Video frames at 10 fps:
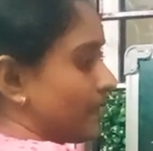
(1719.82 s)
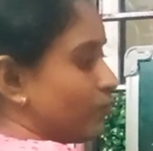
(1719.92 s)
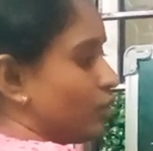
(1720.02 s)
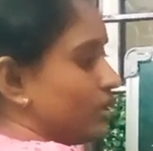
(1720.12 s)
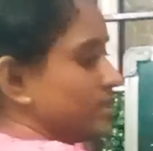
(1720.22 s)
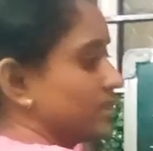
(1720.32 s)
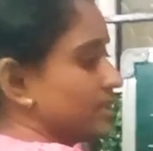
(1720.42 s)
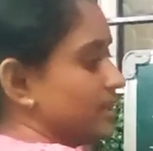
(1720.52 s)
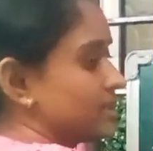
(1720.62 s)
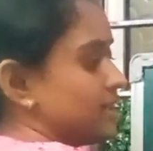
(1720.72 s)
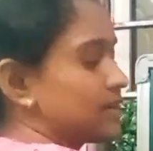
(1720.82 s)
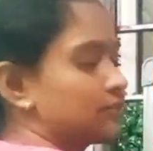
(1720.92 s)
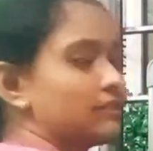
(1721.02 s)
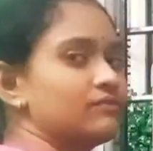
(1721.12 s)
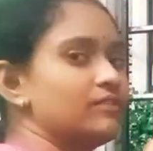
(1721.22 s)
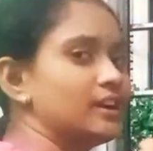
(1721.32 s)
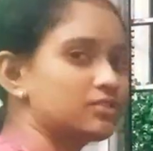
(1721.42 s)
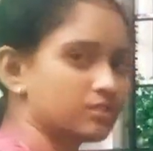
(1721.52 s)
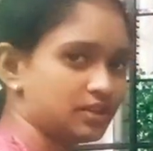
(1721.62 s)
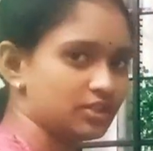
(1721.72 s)
Forensic science, like from where it
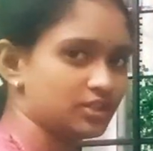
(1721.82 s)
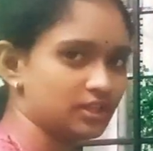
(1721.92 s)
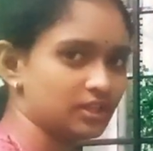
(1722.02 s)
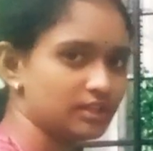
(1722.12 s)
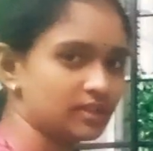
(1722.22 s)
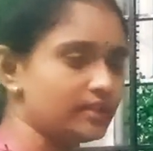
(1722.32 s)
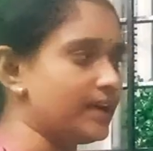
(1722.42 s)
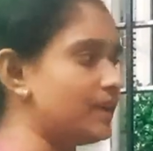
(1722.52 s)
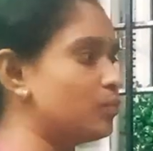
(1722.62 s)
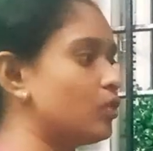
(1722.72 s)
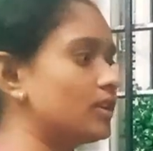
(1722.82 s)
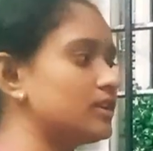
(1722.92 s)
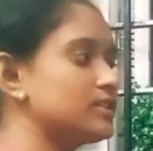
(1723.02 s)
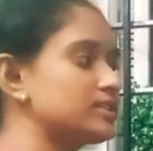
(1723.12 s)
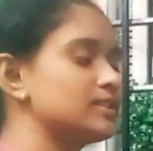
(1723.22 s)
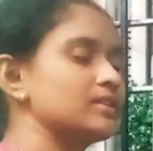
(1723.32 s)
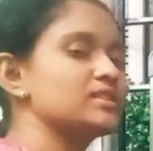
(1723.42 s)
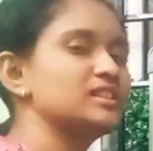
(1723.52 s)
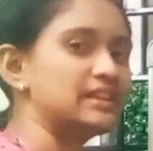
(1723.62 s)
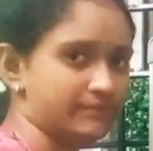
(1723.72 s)
is originated and what is the
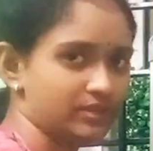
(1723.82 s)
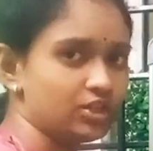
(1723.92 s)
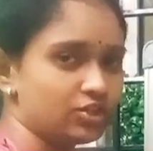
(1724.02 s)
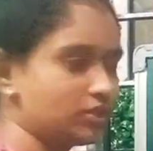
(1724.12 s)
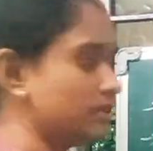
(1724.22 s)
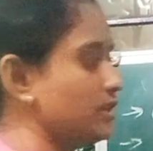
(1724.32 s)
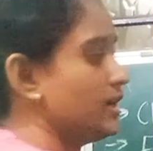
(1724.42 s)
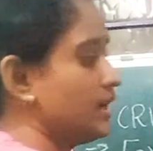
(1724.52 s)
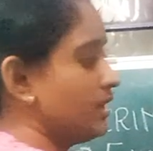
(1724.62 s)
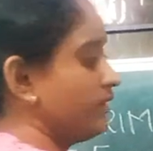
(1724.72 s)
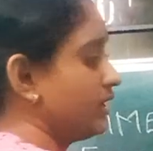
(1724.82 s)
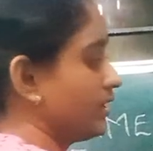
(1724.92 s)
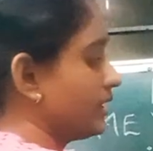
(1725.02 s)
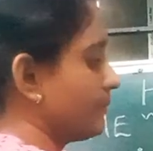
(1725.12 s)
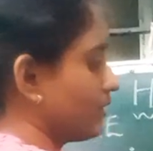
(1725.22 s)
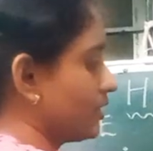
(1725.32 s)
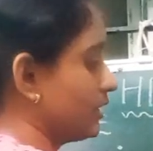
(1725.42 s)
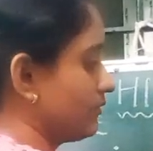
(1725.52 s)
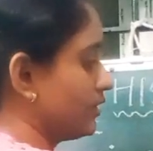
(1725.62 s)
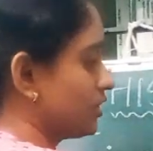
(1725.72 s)
definition. We learn about the
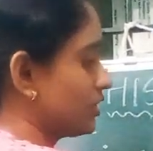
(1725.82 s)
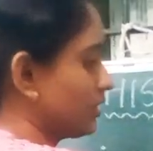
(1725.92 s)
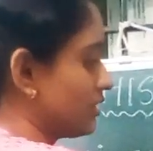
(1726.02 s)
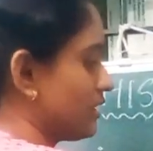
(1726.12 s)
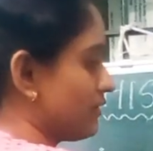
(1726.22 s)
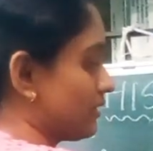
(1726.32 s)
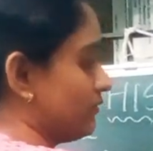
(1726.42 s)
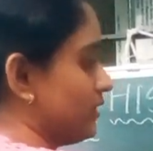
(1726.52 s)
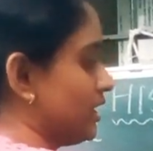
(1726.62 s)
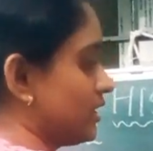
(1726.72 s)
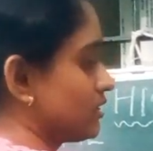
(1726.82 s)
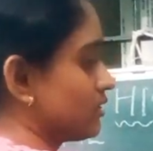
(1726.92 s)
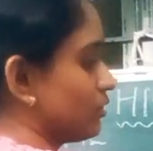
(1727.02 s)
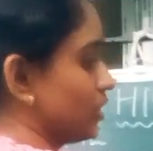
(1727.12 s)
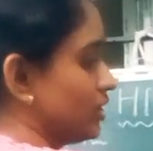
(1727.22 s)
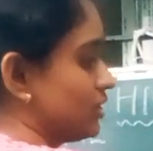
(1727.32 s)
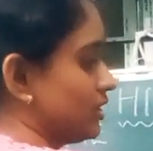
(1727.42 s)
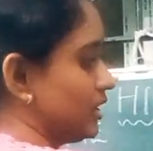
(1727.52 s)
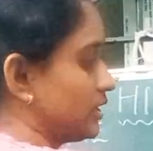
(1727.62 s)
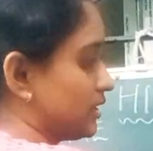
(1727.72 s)
definition, from where is it
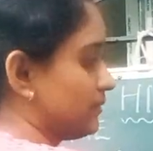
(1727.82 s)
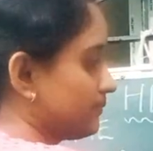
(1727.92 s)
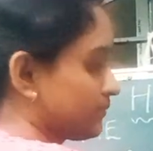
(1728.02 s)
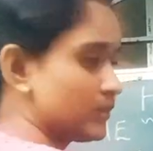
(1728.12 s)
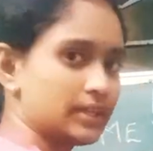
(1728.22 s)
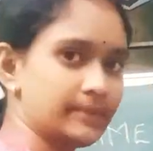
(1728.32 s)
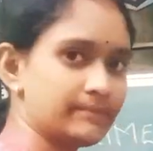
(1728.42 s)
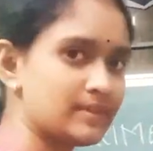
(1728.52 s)
originated. Okay,